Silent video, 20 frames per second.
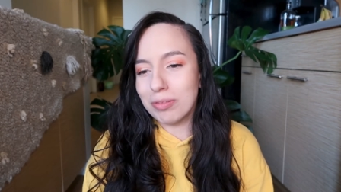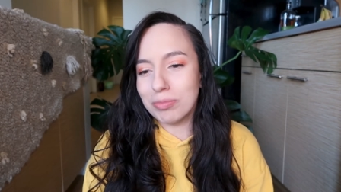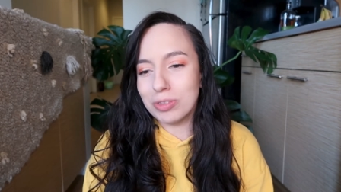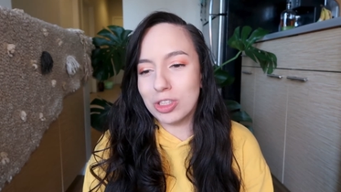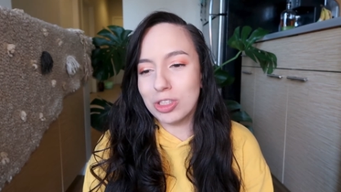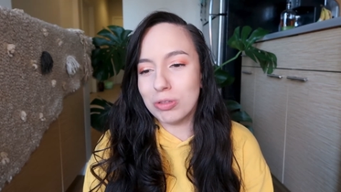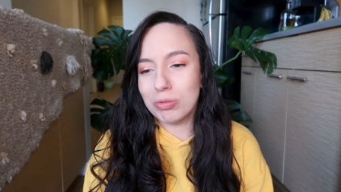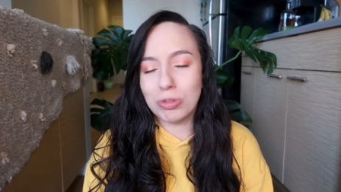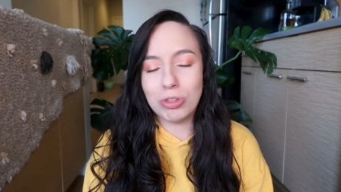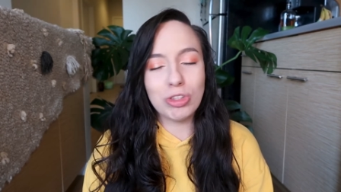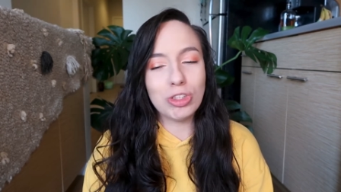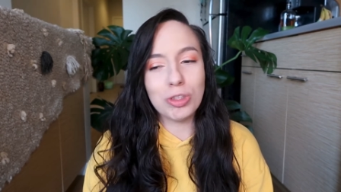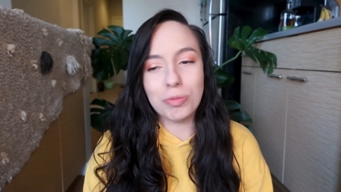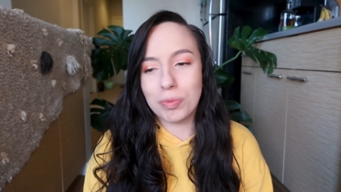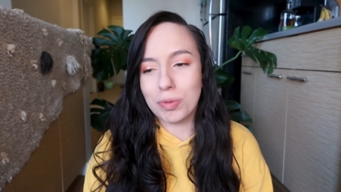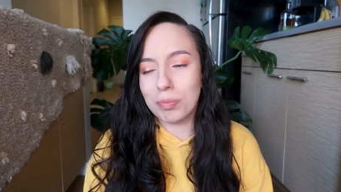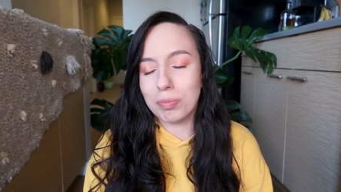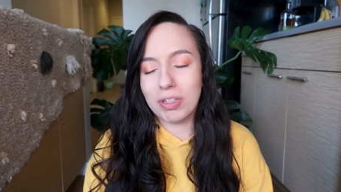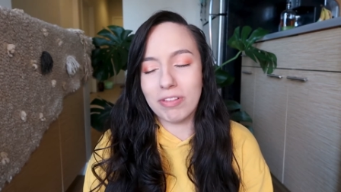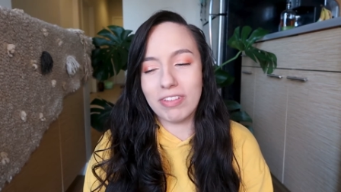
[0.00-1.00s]
She was
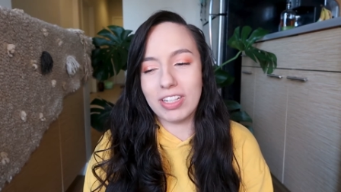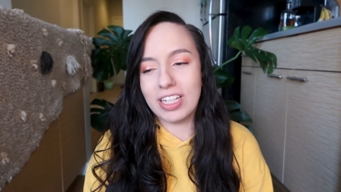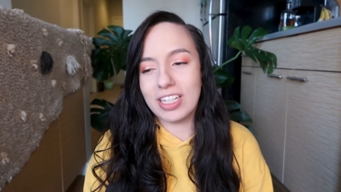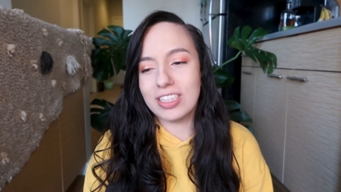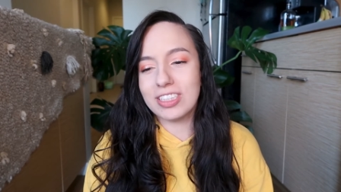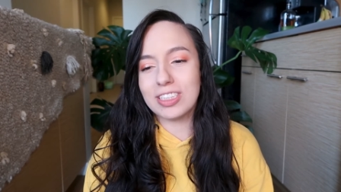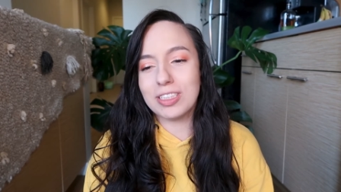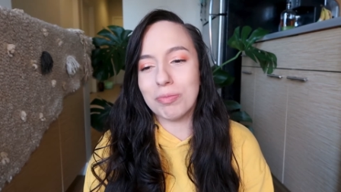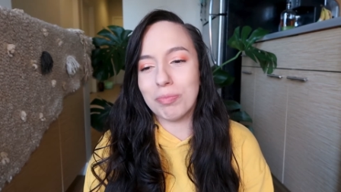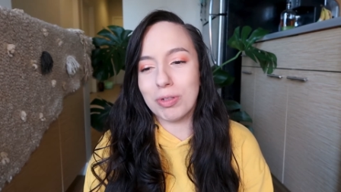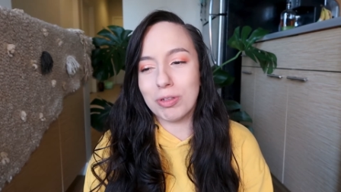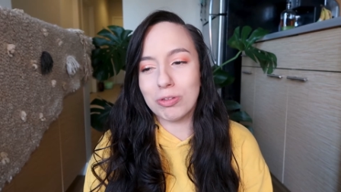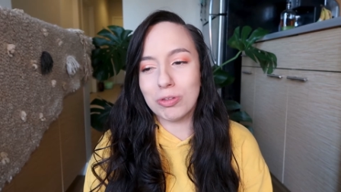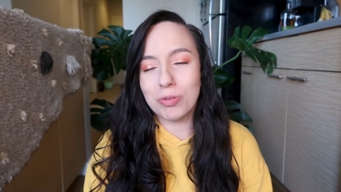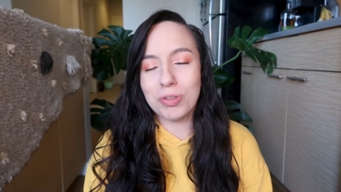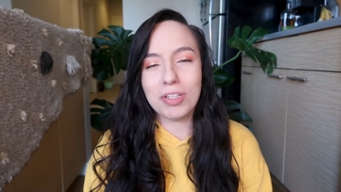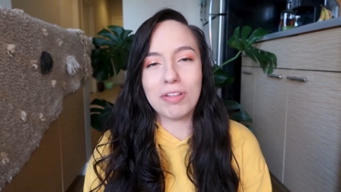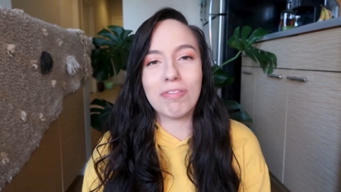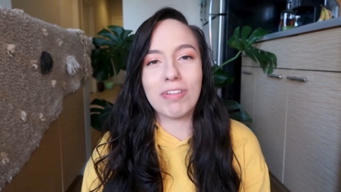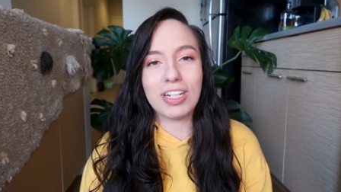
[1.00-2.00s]
super oblivious, but it was
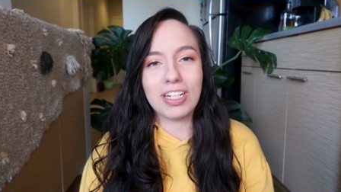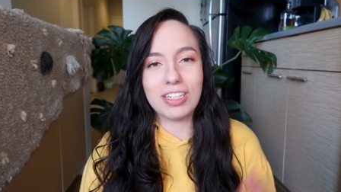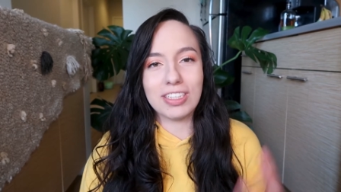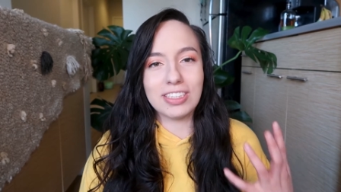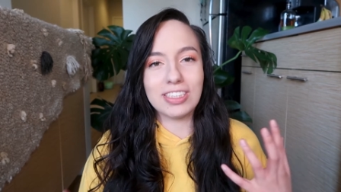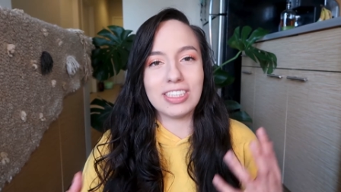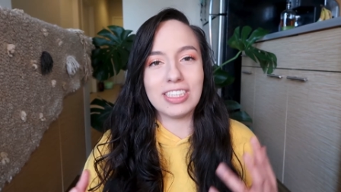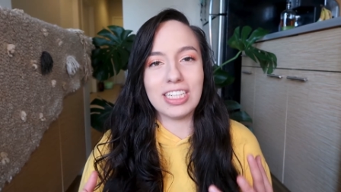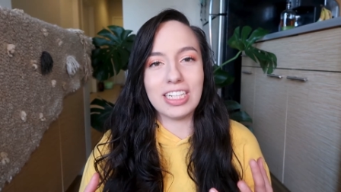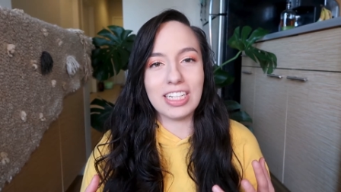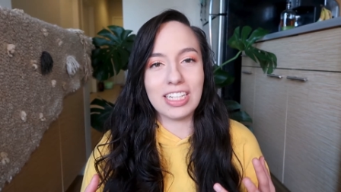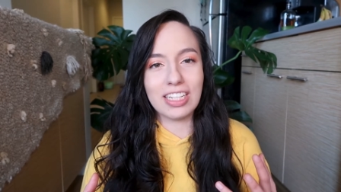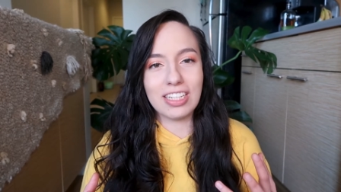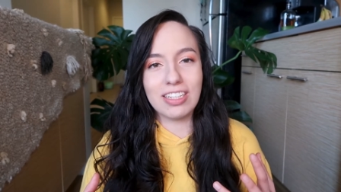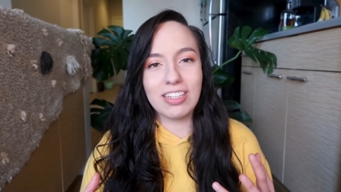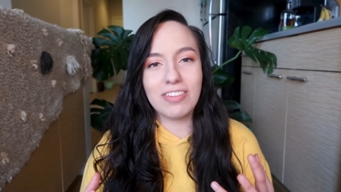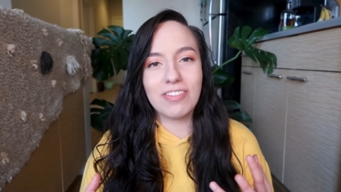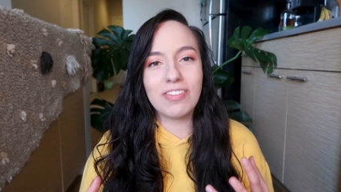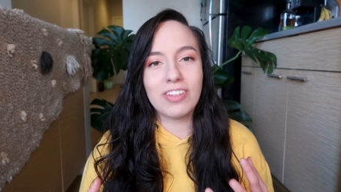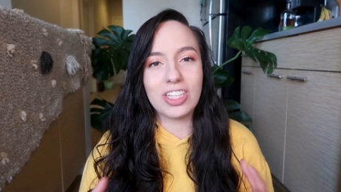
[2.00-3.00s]
really funny to see
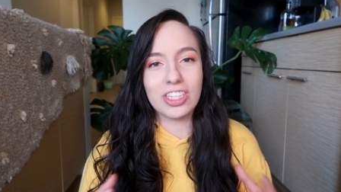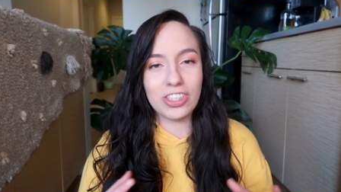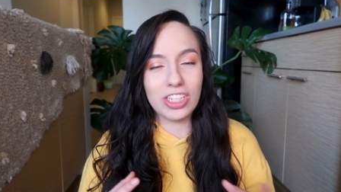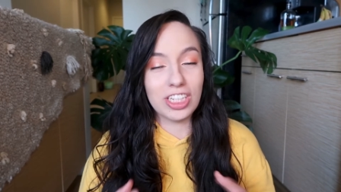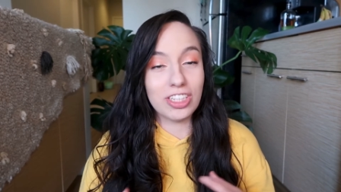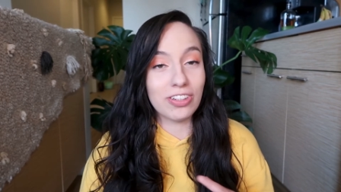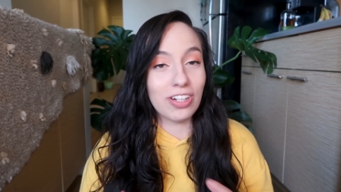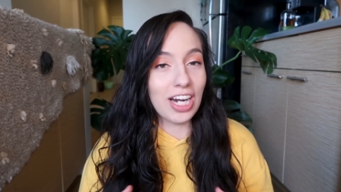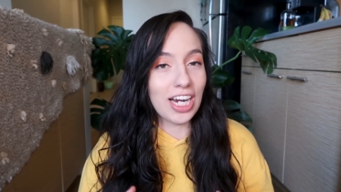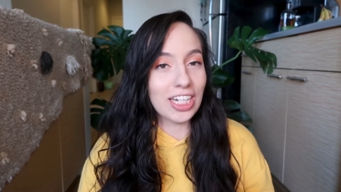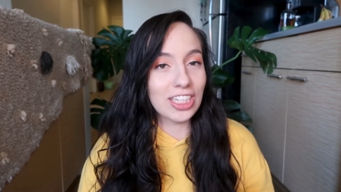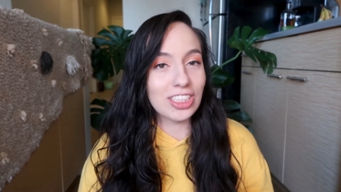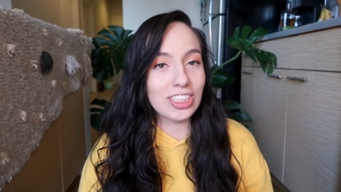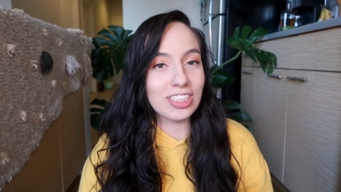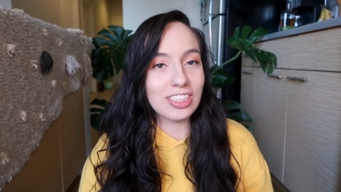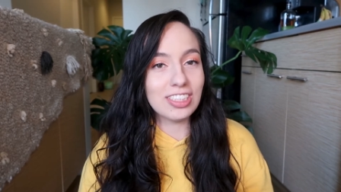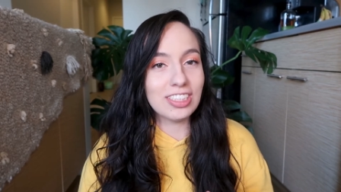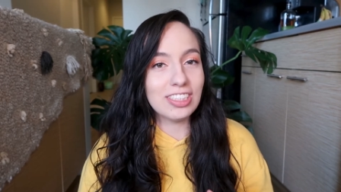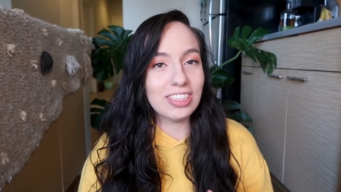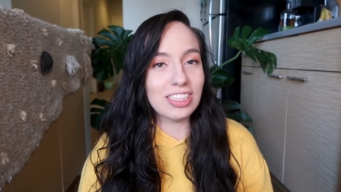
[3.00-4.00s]
their
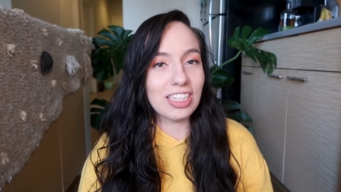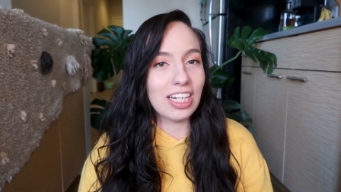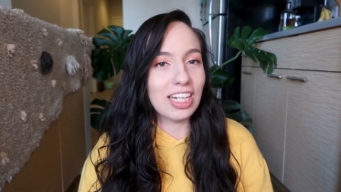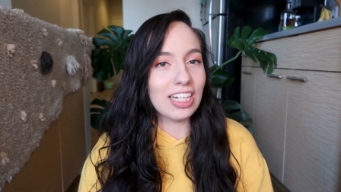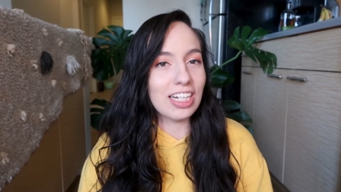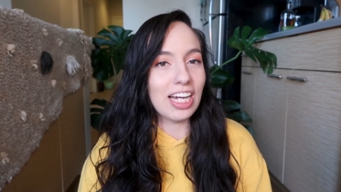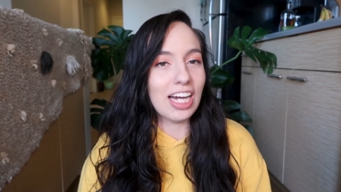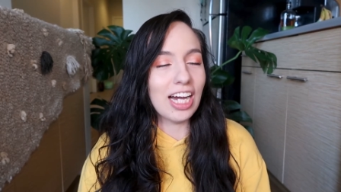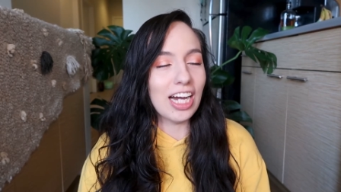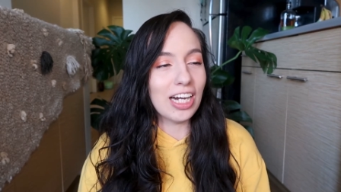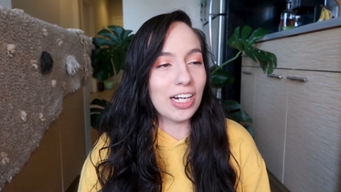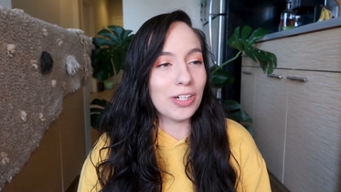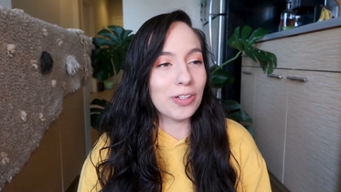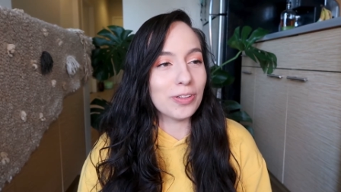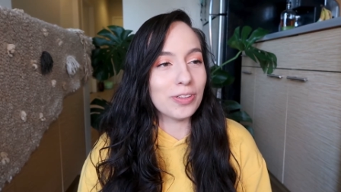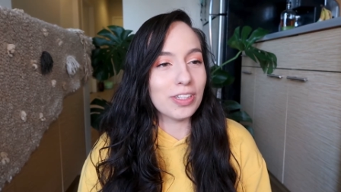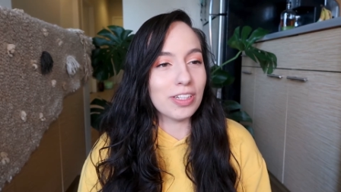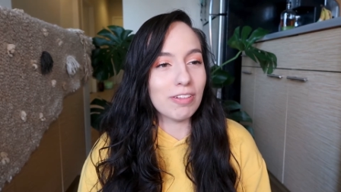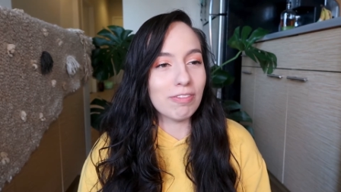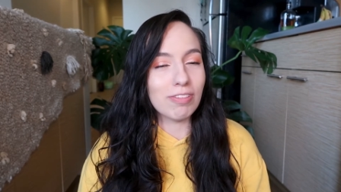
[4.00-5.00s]
interactions and
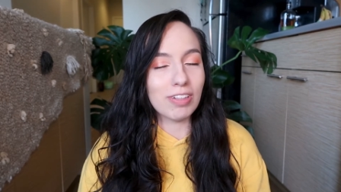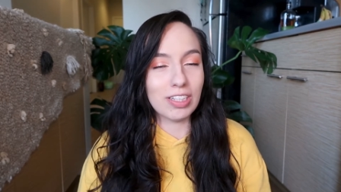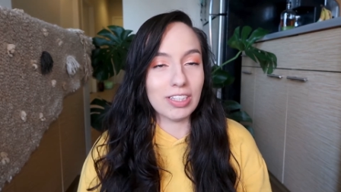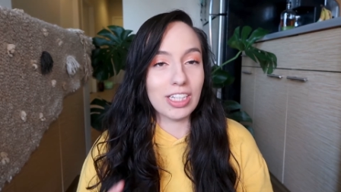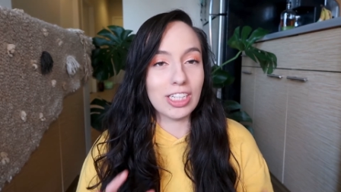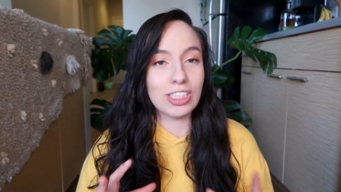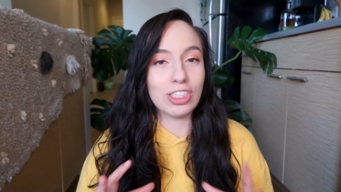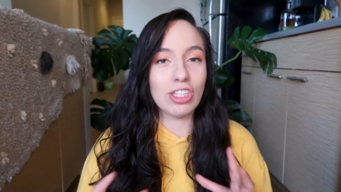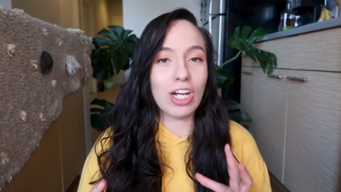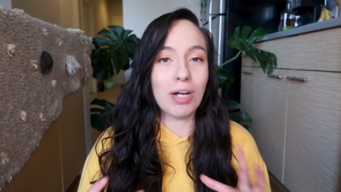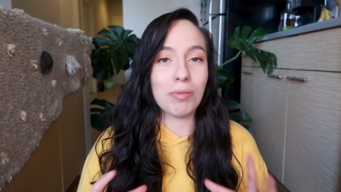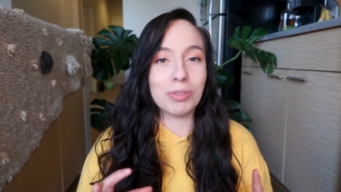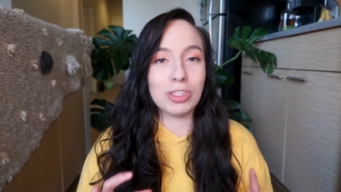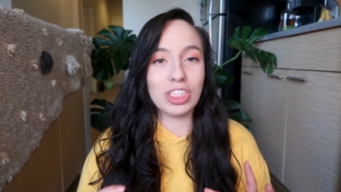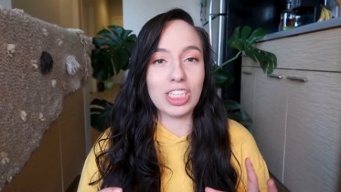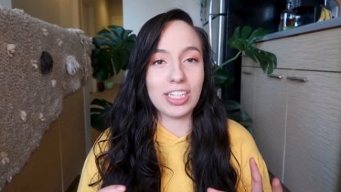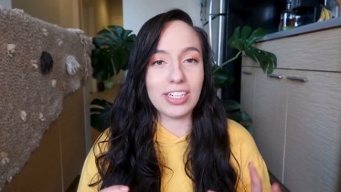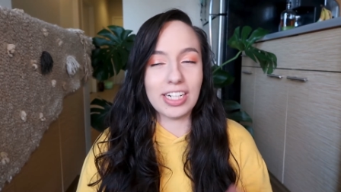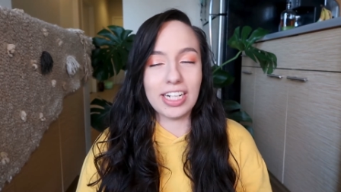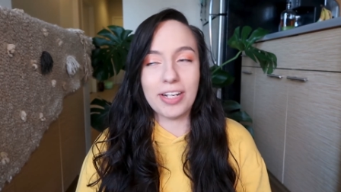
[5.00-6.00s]
how it felt like Tom and
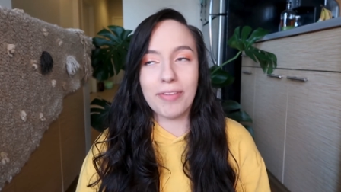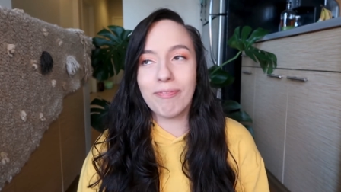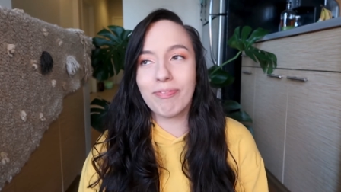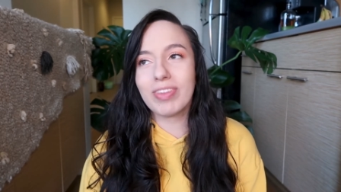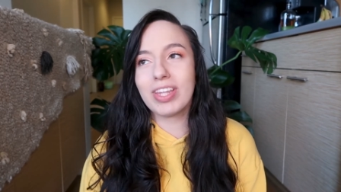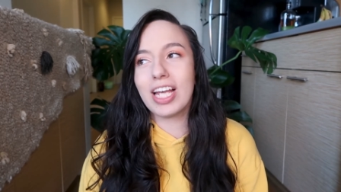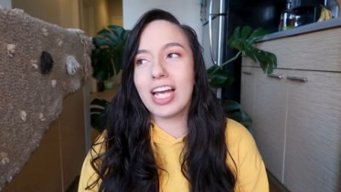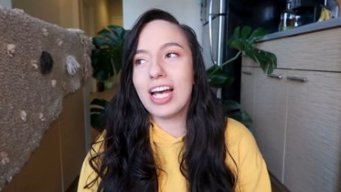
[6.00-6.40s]
Jerry.